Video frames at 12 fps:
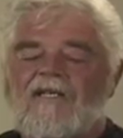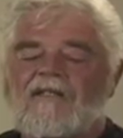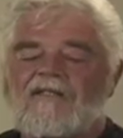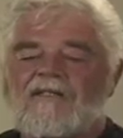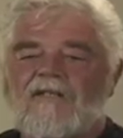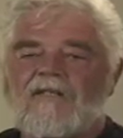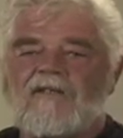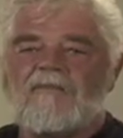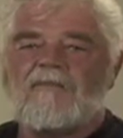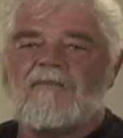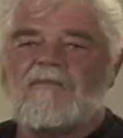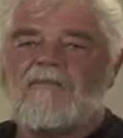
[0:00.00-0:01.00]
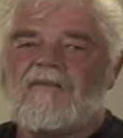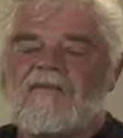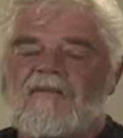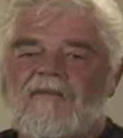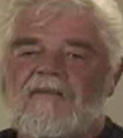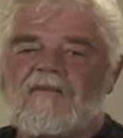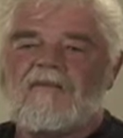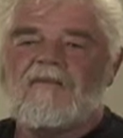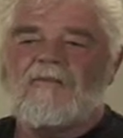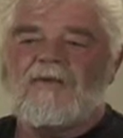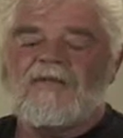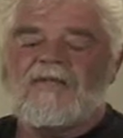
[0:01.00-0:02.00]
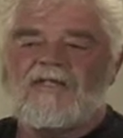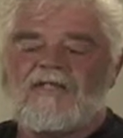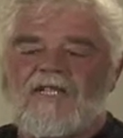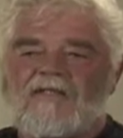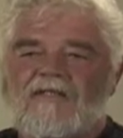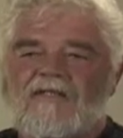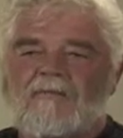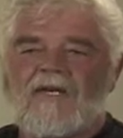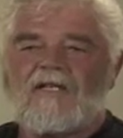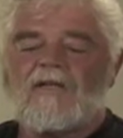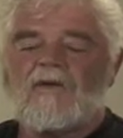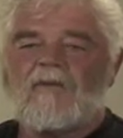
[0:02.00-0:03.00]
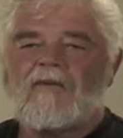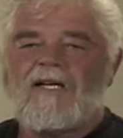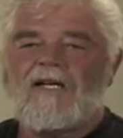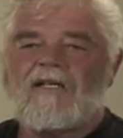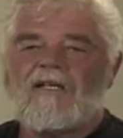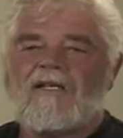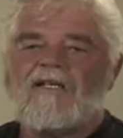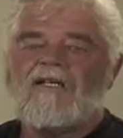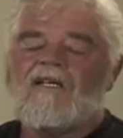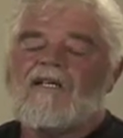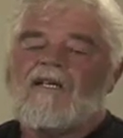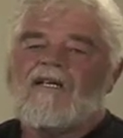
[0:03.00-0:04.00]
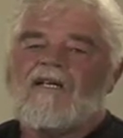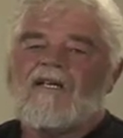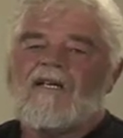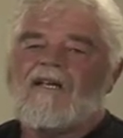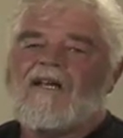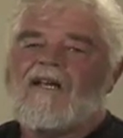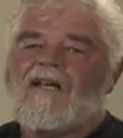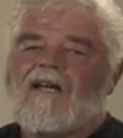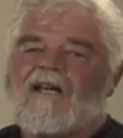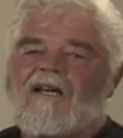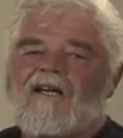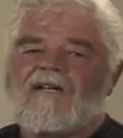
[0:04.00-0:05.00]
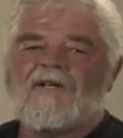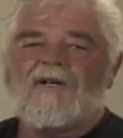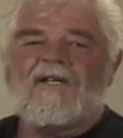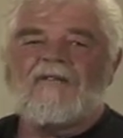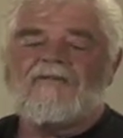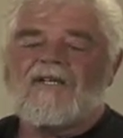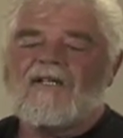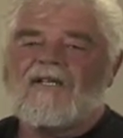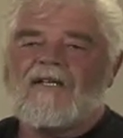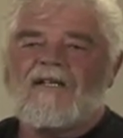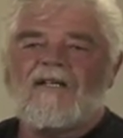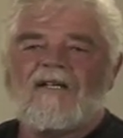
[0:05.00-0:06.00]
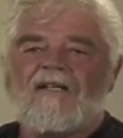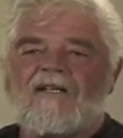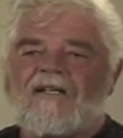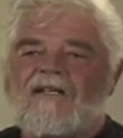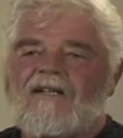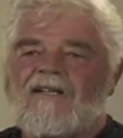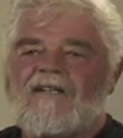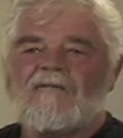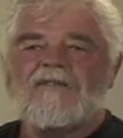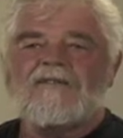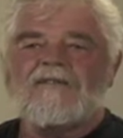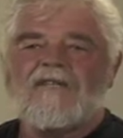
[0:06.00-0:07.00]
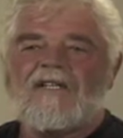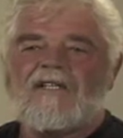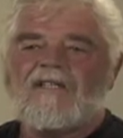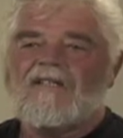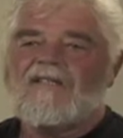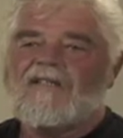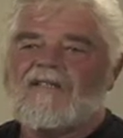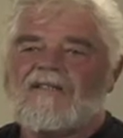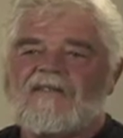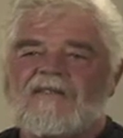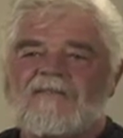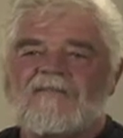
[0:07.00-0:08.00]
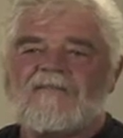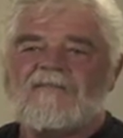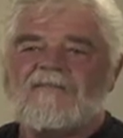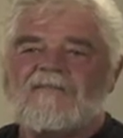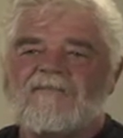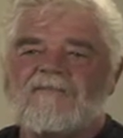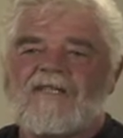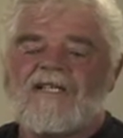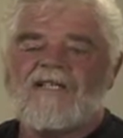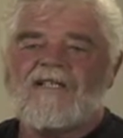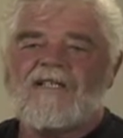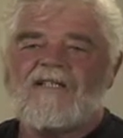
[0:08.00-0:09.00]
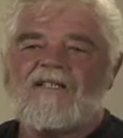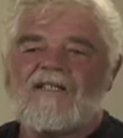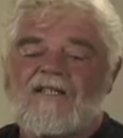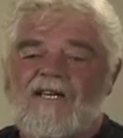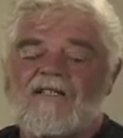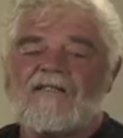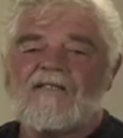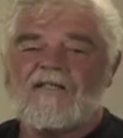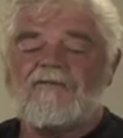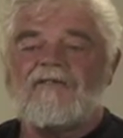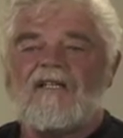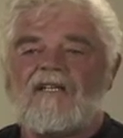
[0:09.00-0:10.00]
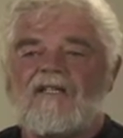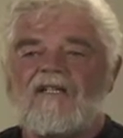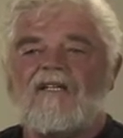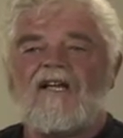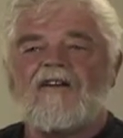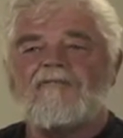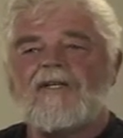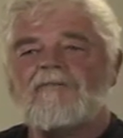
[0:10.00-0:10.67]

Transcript: started with the injections in my lower back. I hardly felt anything, and it was great. And it has alleviated a lot of my